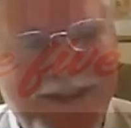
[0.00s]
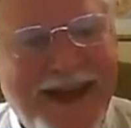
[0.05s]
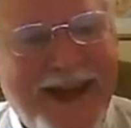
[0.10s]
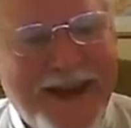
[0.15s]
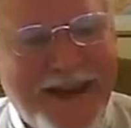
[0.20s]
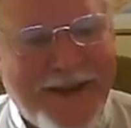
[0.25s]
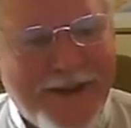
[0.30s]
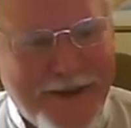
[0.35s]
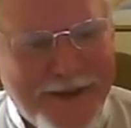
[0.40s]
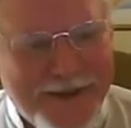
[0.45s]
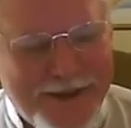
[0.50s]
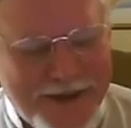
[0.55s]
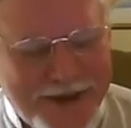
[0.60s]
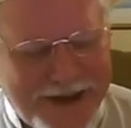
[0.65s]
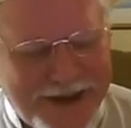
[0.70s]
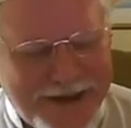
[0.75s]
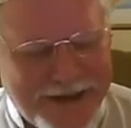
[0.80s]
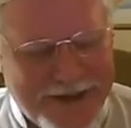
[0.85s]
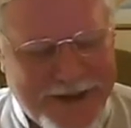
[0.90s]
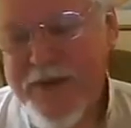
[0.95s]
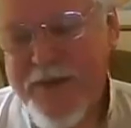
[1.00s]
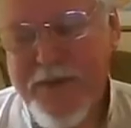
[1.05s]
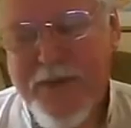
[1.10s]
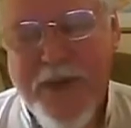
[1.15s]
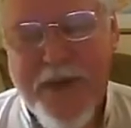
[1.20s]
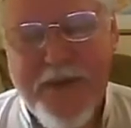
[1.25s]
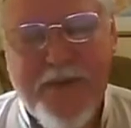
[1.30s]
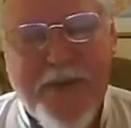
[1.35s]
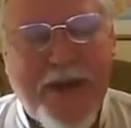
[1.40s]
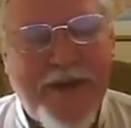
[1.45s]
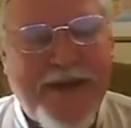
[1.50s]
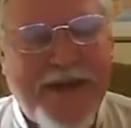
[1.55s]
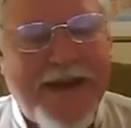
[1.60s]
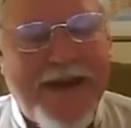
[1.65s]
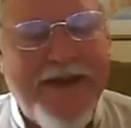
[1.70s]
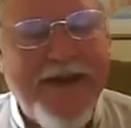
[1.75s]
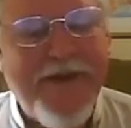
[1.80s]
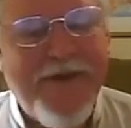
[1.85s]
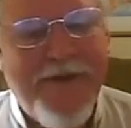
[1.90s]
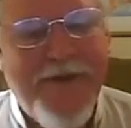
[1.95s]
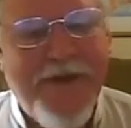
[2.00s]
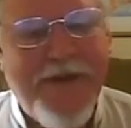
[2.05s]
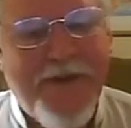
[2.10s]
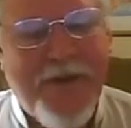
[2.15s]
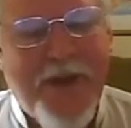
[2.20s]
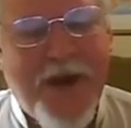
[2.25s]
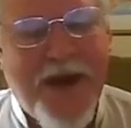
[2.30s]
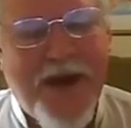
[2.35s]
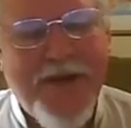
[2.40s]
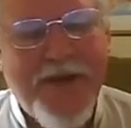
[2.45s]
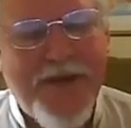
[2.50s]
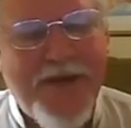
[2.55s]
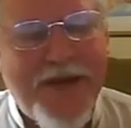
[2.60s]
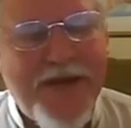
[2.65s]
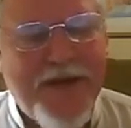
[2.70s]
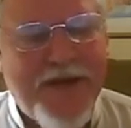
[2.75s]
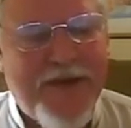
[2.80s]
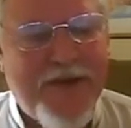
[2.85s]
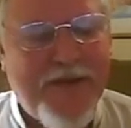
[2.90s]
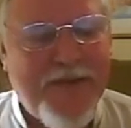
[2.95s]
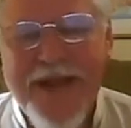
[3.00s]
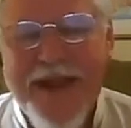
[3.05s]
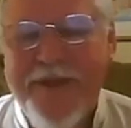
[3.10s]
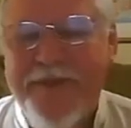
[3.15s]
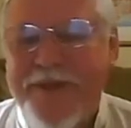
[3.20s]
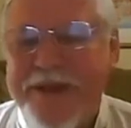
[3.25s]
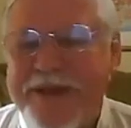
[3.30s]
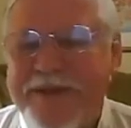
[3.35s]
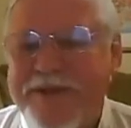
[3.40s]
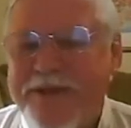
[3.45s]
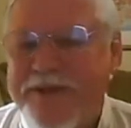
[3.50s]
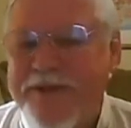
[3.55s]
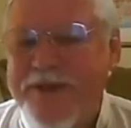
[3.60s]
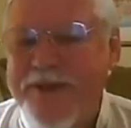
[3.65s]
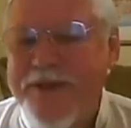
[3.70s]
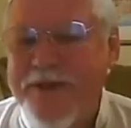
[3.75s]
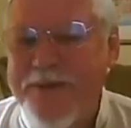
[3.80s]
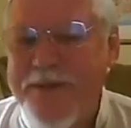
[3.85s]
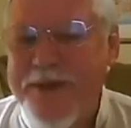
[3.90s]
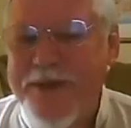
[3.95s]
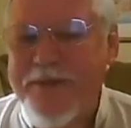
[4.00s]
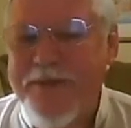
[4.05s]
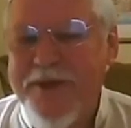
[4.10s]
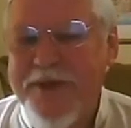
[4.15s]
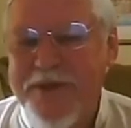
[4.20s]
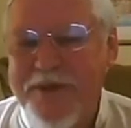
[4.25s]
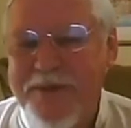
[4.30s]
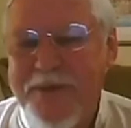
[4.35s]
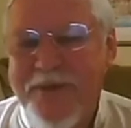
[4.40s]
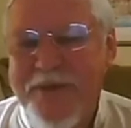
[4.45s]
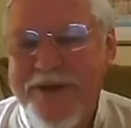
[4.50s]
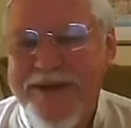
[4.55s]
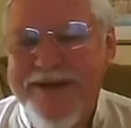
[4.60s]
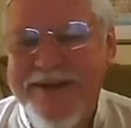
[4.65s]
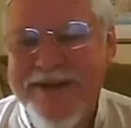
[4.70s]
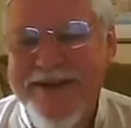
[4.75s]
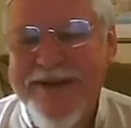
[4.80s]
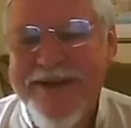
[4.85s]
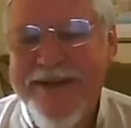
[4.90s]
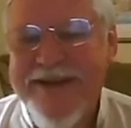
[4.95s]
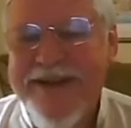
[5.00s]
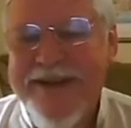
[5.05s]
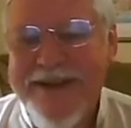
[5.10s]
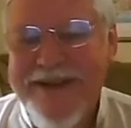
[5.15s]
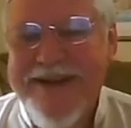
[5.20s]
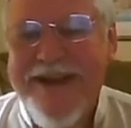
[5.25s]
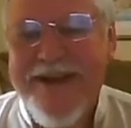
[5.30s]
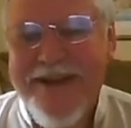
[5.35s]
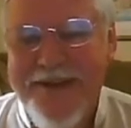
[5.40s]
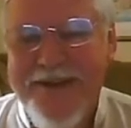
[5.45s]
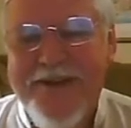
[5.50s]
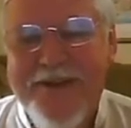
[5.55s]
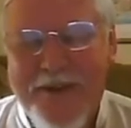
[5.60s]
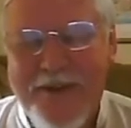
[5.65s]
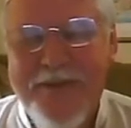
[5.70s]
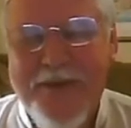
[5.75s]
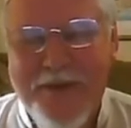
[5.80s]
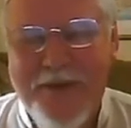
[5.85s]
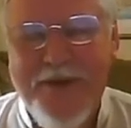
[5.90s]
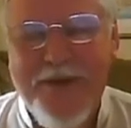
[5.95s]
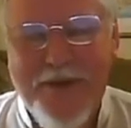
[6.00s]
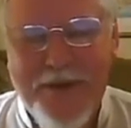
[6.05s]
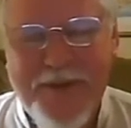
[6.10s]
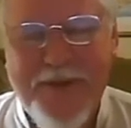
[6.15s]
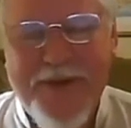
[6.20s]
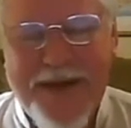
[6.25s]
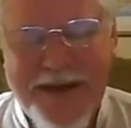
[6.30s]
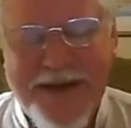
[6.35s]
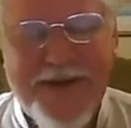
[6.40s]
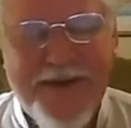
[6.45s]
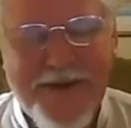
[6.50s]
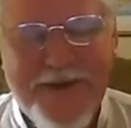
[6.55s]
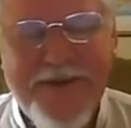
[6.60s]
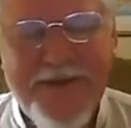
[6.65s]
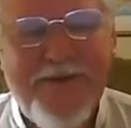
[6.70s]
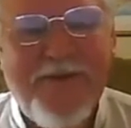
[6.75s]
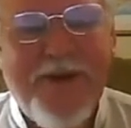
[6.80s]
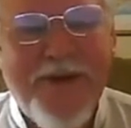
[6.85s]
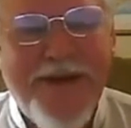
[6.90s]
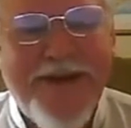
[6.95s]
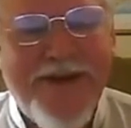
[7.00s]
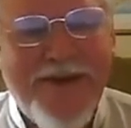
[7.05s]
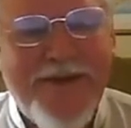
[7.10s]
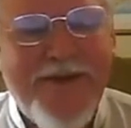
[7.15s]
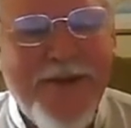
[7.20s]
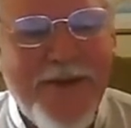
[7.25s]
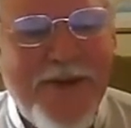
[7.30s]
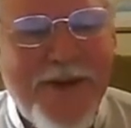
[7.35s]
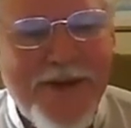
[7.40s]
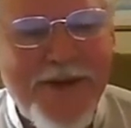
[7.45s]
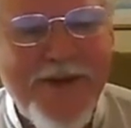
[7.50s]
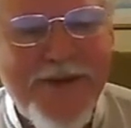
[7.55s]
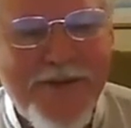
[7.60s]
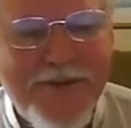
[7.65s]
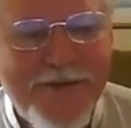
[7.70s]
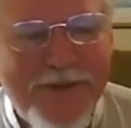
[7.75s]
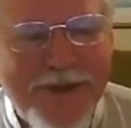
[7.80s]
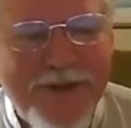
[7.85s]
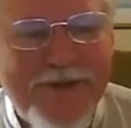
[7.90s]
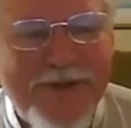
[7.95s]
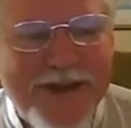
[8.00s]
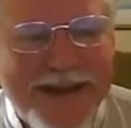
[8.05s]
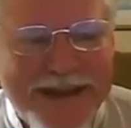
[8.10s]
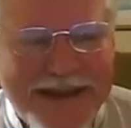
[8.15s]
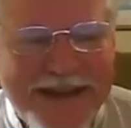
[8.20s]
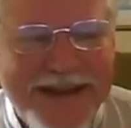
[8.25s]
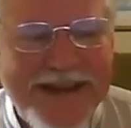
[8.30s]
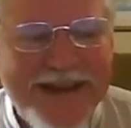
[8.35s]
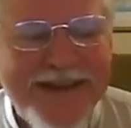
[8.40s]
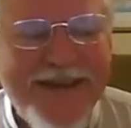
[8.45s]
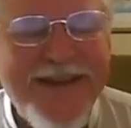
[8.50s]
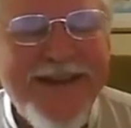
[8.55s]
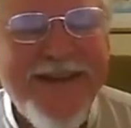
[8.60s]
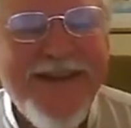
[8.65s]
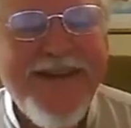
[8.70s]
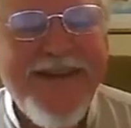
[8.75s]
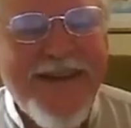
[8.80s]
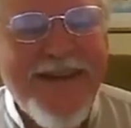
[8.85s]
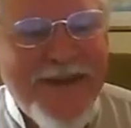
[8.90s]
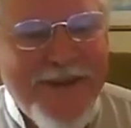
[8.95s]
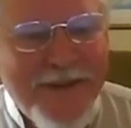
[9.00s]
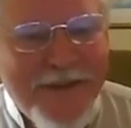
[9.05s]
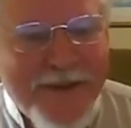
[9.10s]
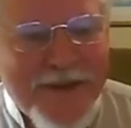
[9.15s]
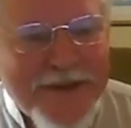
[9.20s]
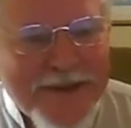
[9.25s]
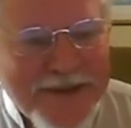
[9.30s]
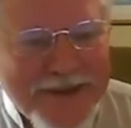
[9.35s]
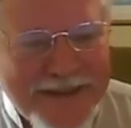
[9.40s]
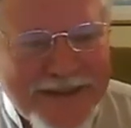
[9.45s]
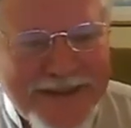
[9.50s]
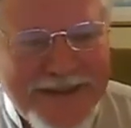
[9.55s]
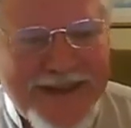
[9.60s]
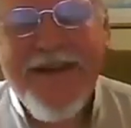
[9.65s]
Not a good chance. But by the end of this process, I believe it's going to be much more down to something reasonable, like 1 in 250 in the world.